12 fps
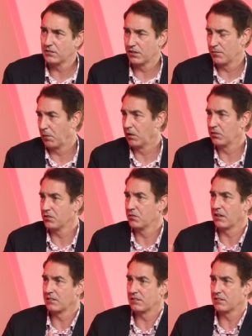to the person who
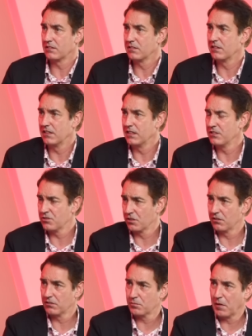has the
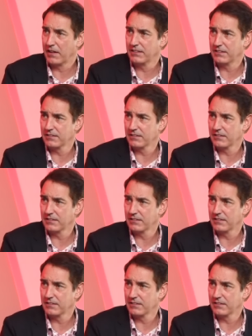internal space?